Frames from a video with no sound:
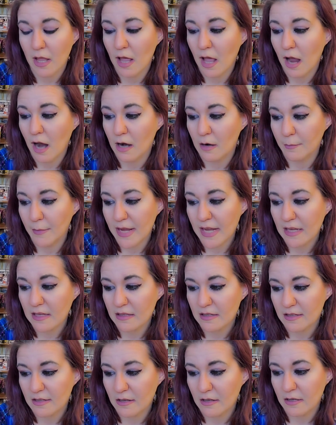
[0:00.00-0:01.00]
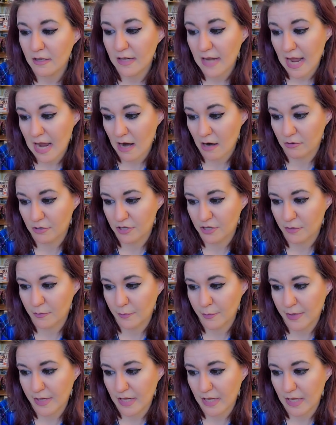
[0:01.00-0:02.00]
Our main concern now
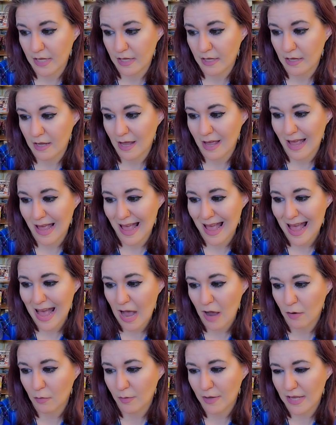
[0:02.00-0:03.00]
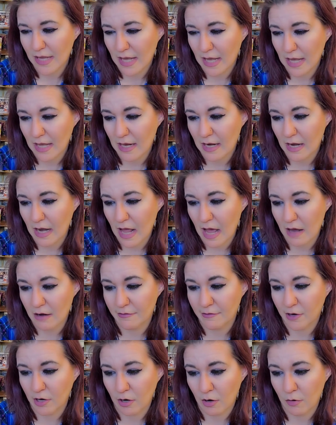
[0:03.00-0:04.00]
should be how we get out
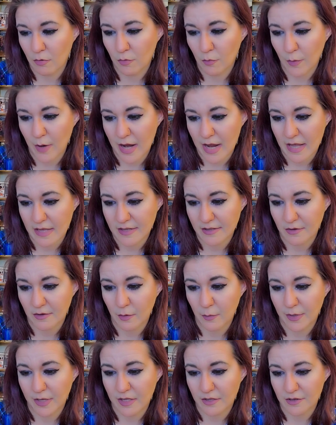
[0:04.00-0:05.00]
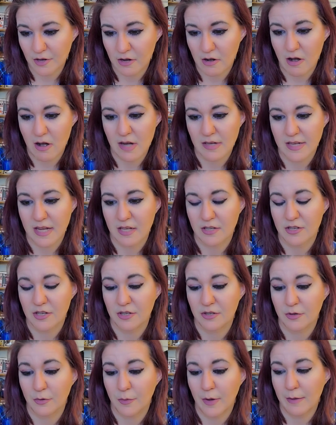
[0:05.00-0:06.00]
of our own way so that we can turn our
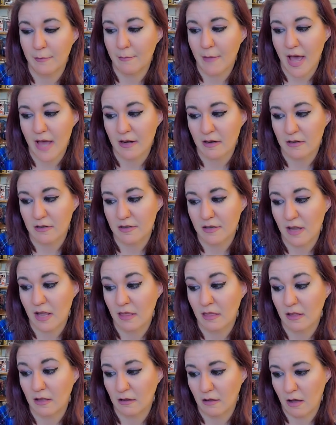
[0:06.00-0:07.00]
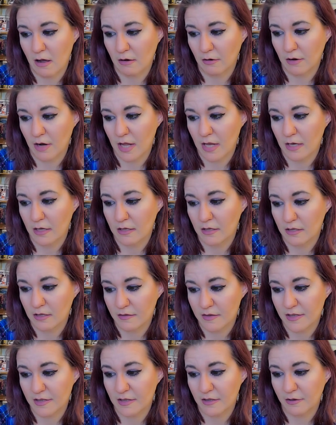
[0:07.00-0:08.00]
attention to what matters in the long run.
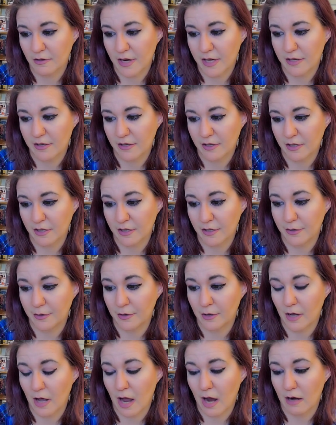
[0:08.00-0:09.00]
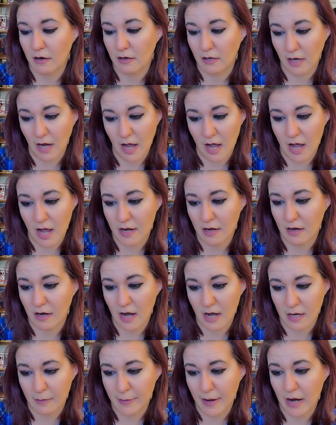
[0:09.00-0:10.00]
Service to the greater good, our God, our
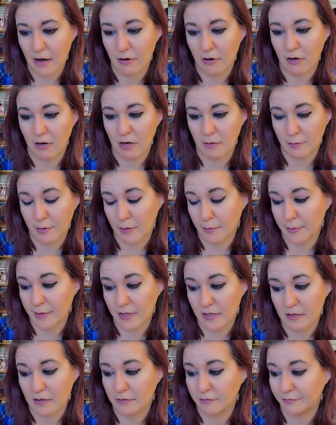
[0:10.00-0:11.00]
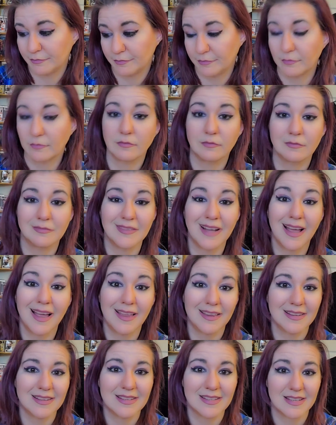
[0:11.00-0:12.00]
higher power, our purpose.
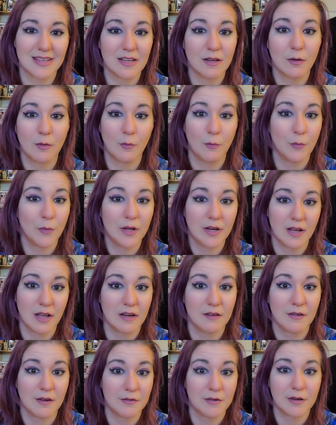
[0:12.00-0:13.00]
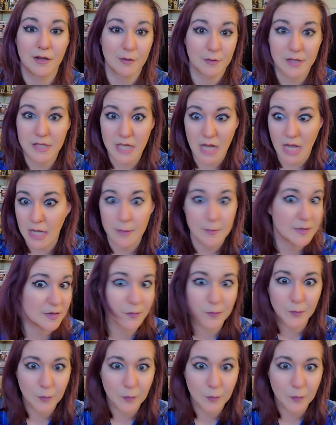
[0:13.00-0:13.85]
See, 1 out of every 3 times.